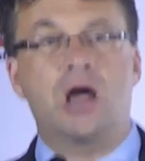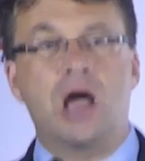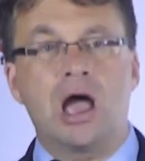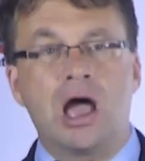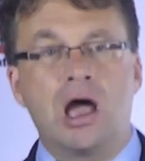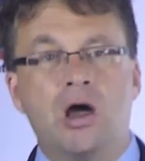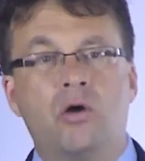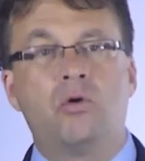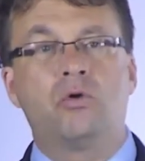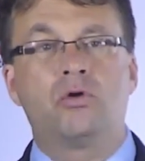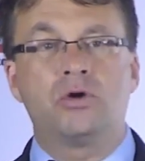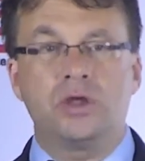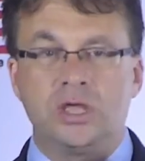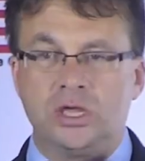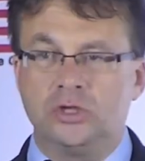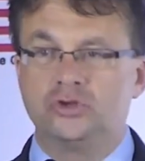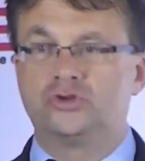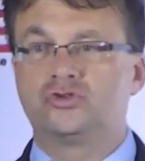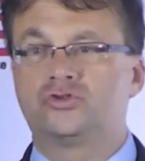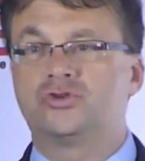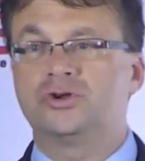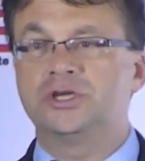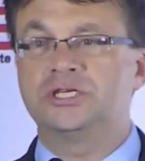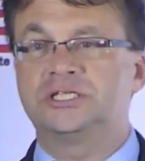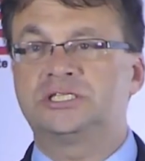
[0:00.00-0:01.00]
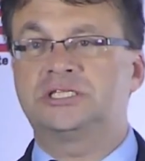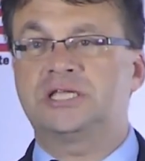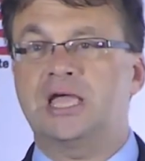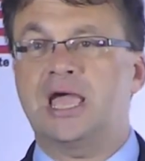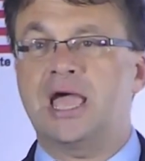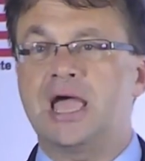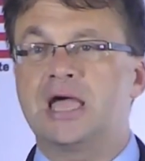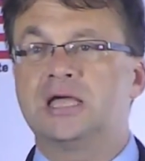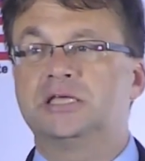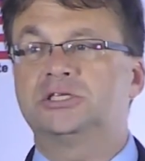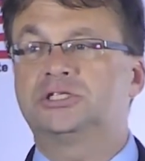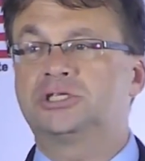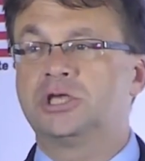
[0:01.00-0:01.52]
our interest
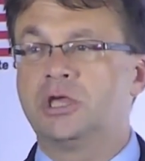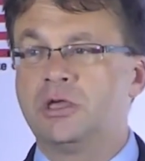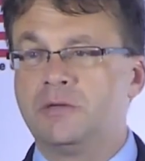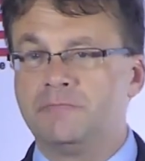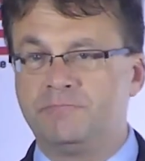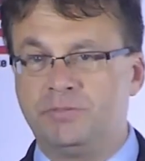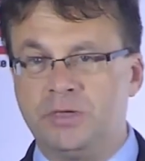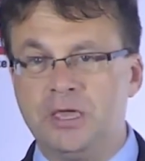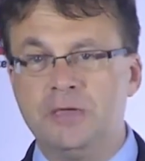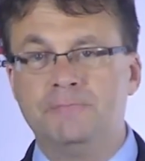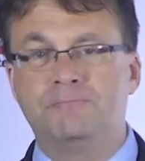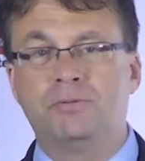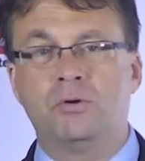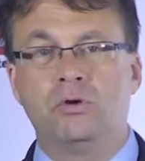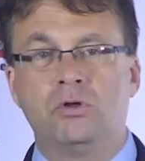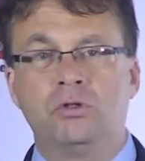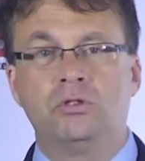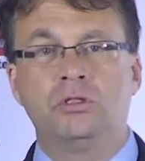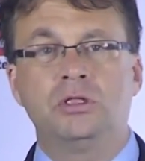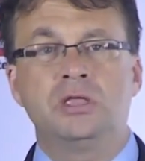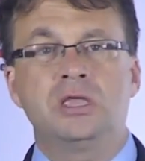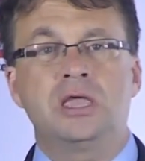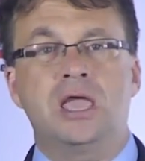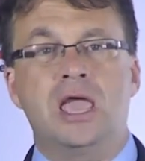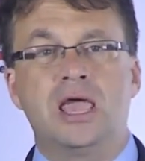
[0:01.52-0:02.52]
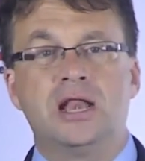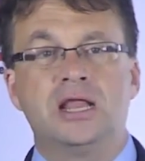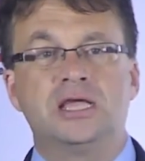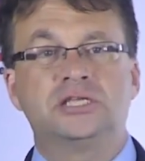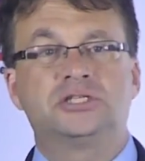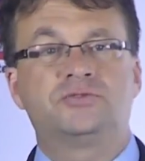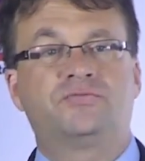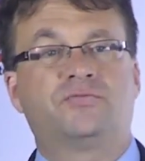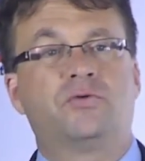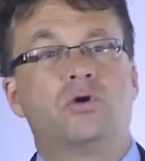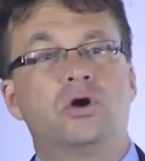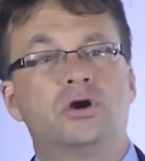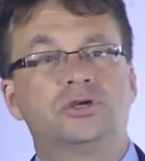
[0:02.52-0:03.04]
as people and
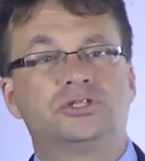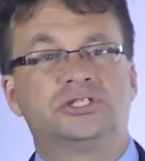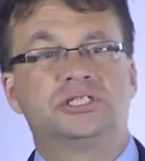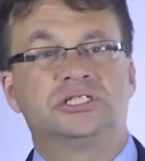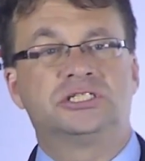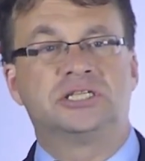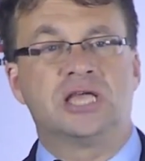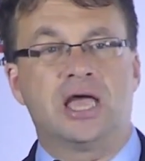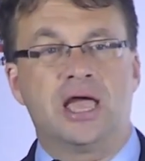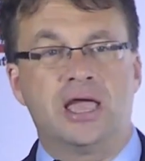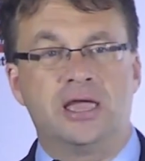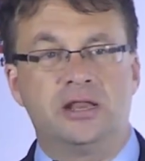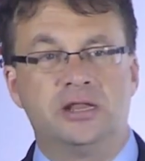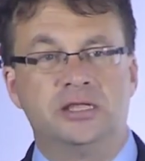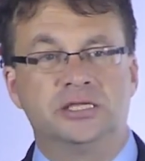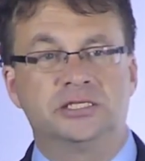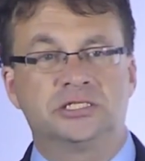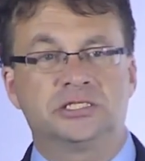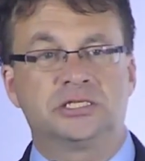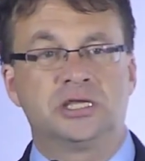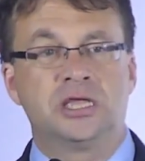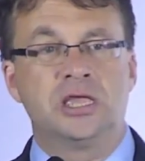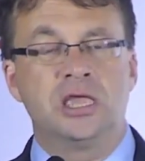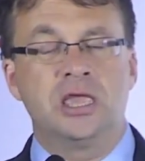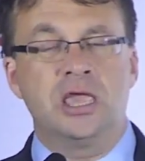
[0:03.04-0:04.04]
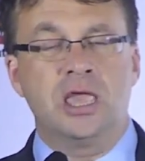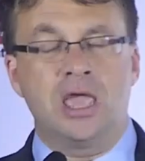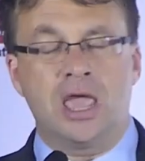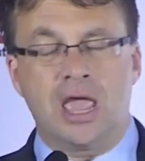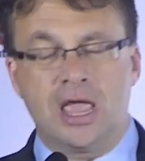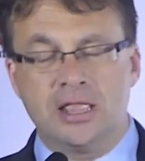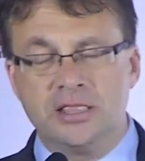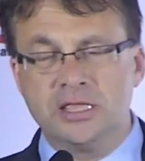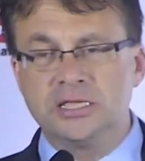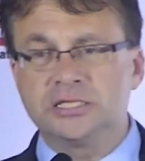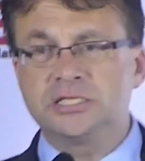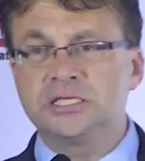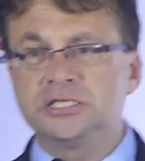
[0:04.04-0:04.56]
as for our societies.
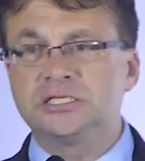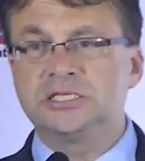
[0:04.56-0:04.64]
And this